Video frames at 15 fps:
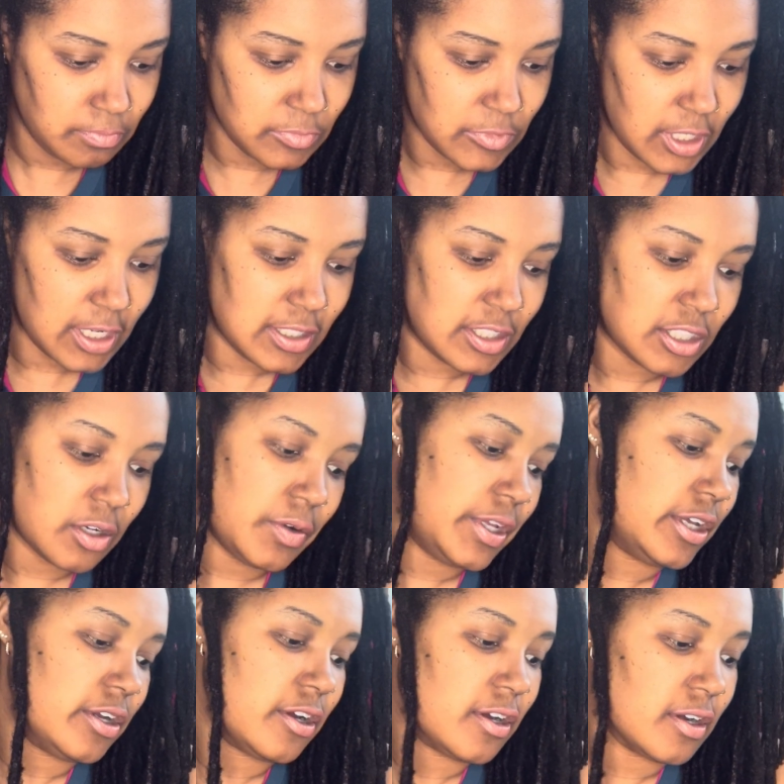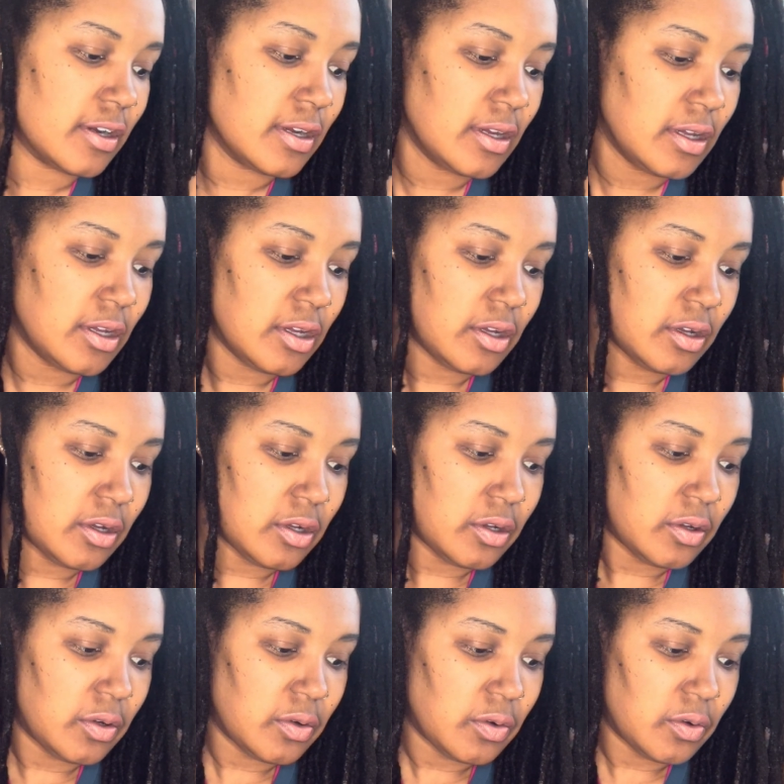And so here,
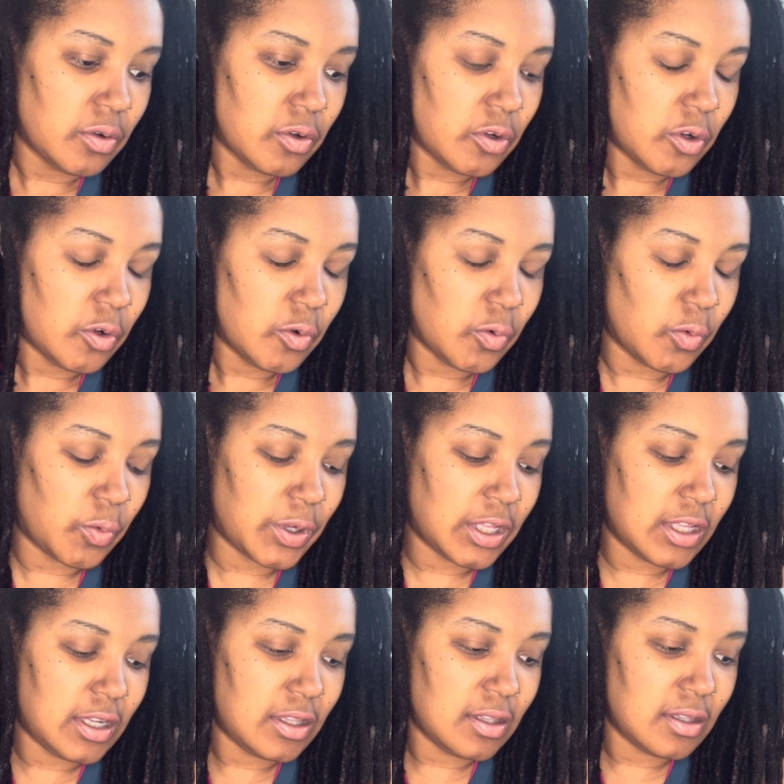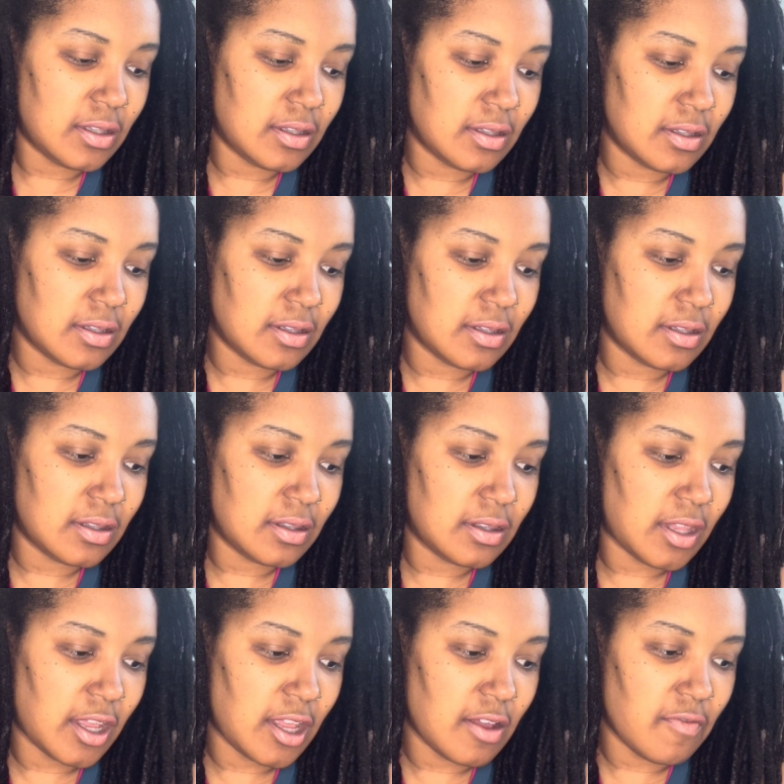when
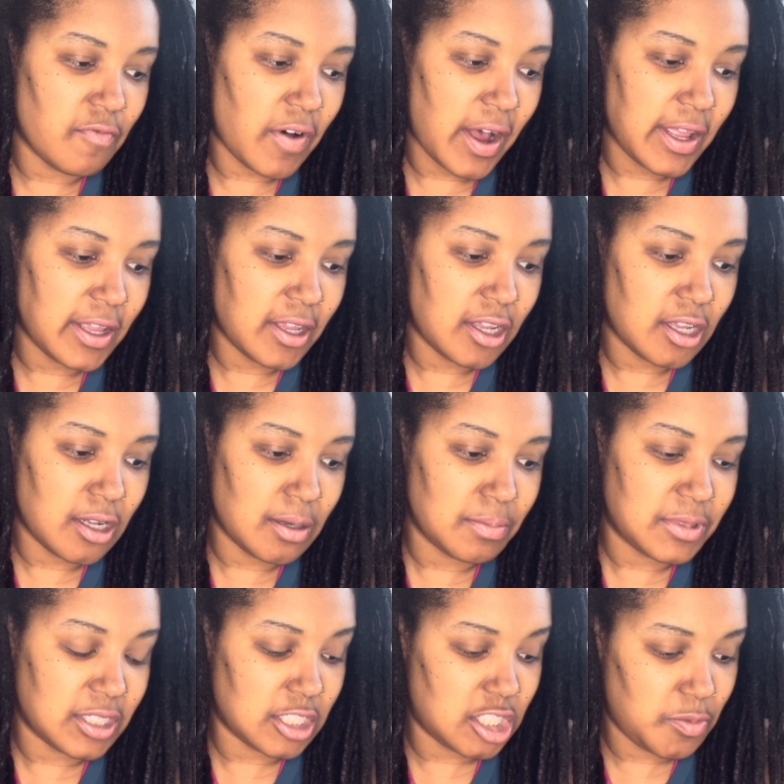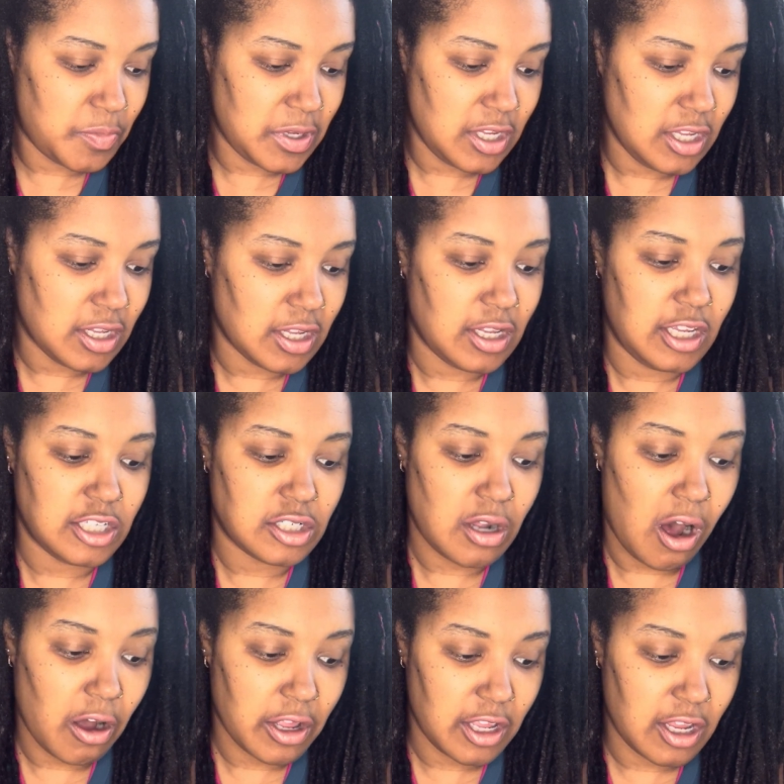they invite him to speak and he's
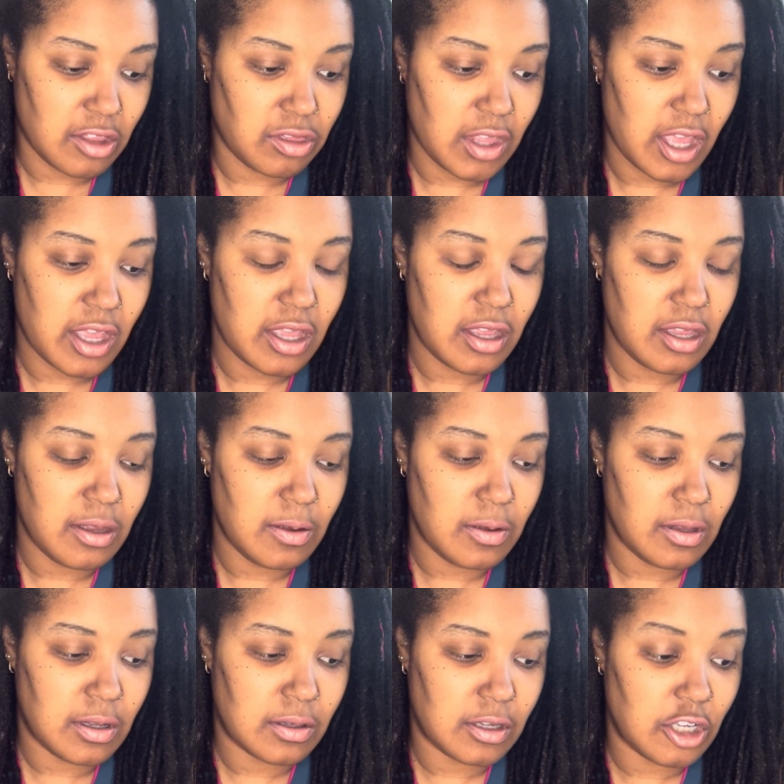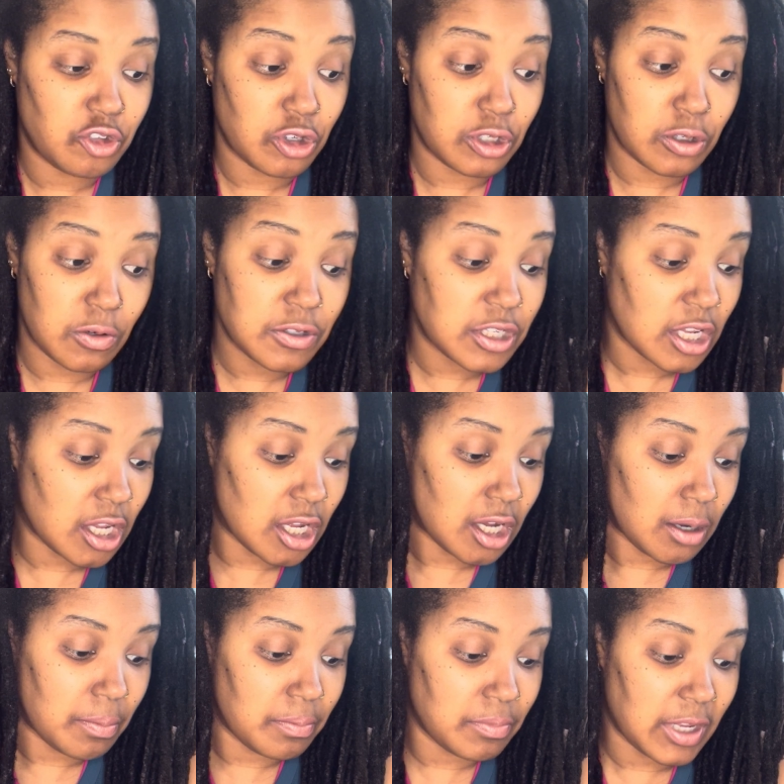talking and they introduce
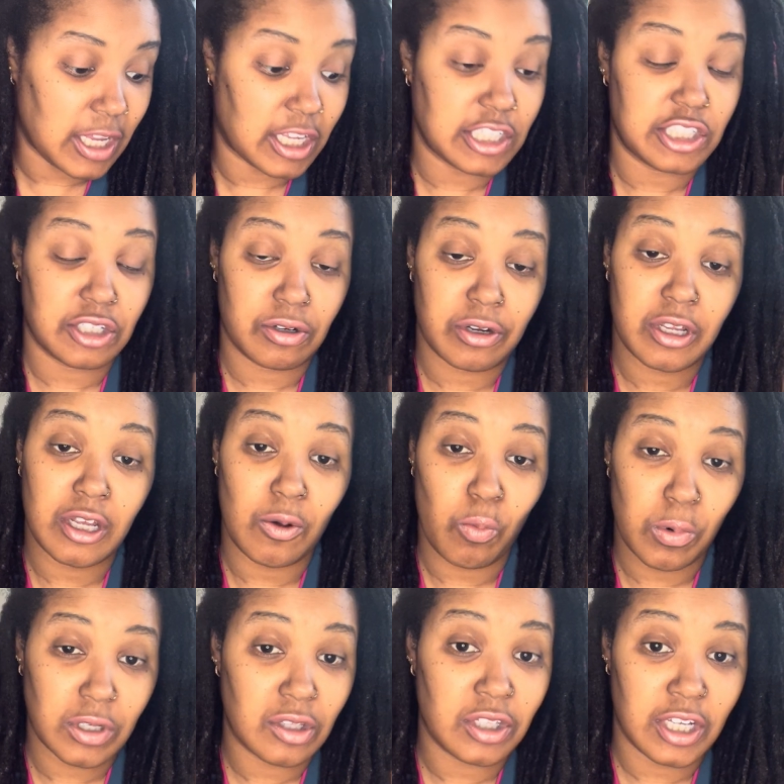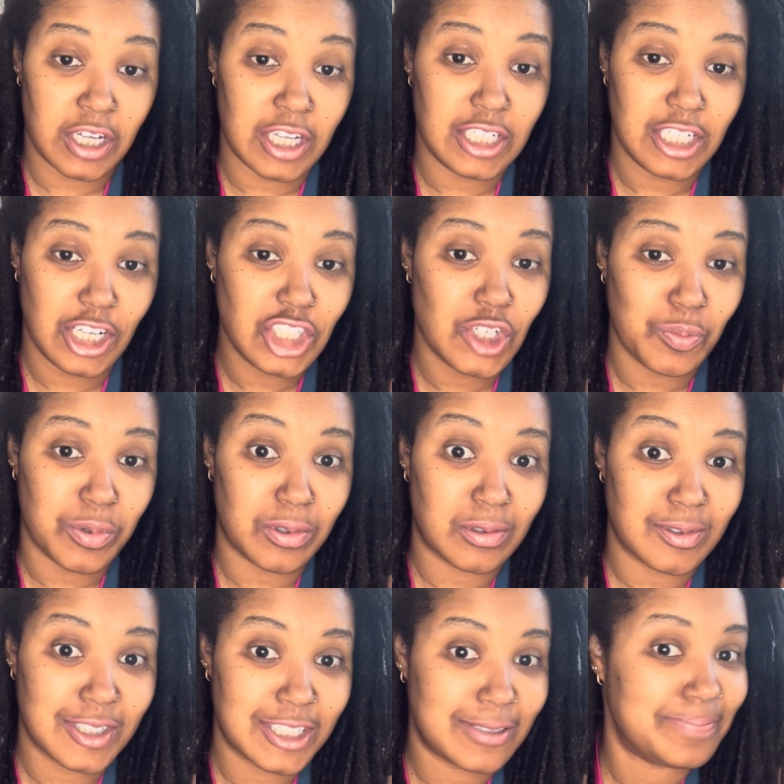him and consider him one of the
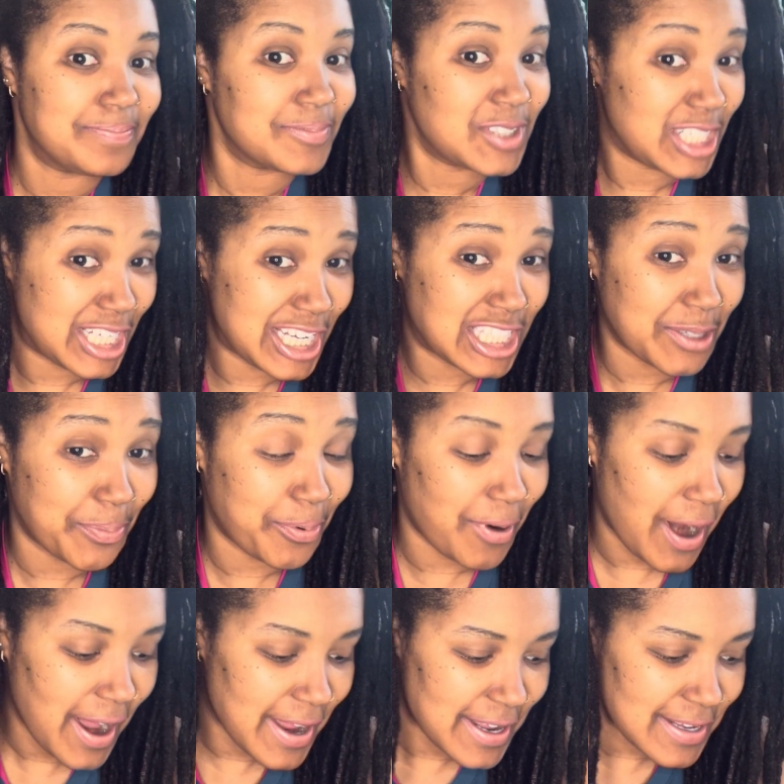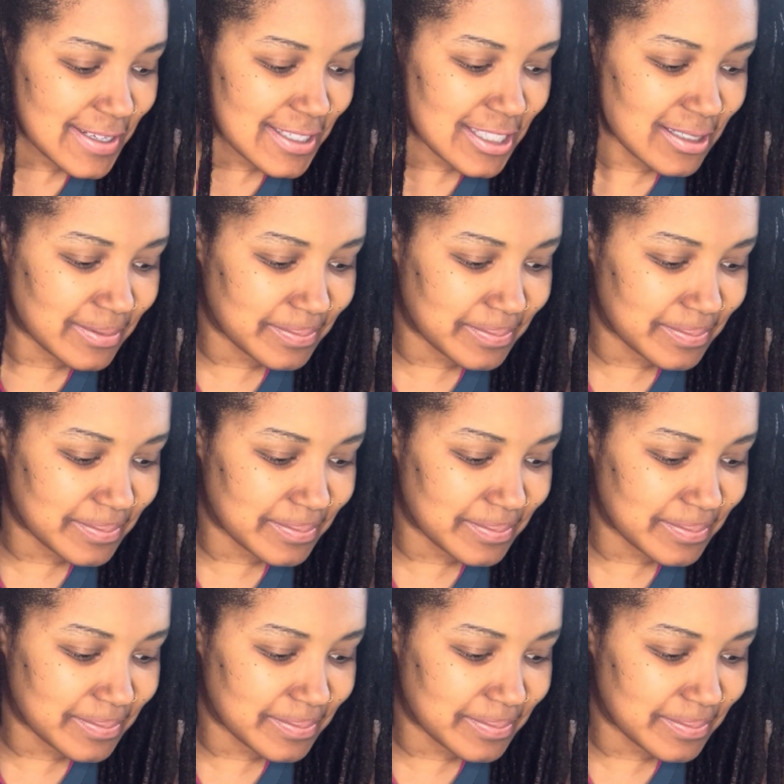untouchables, to his surprise,